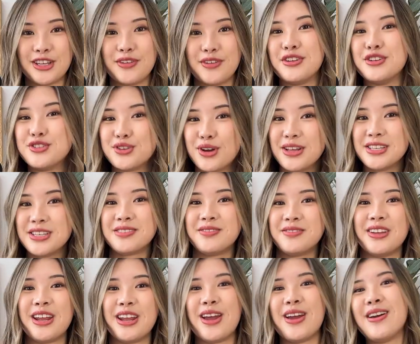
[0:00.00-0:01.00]
So if you enjoyed this
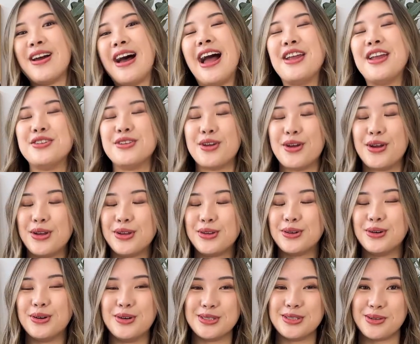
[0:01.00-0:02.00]
video, I know
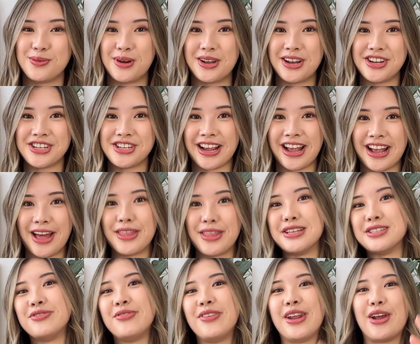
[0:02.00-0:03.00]
you also want to check out
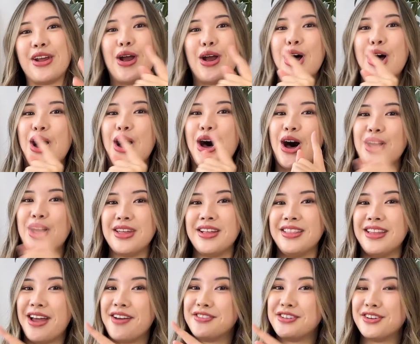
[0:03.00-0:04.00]
this video on
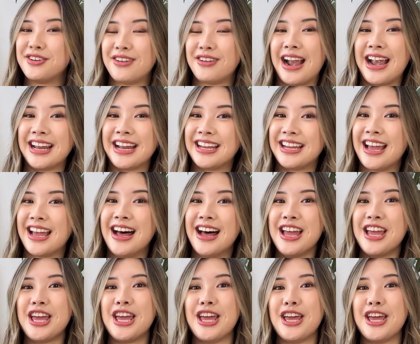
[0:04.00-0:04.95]
the left right here.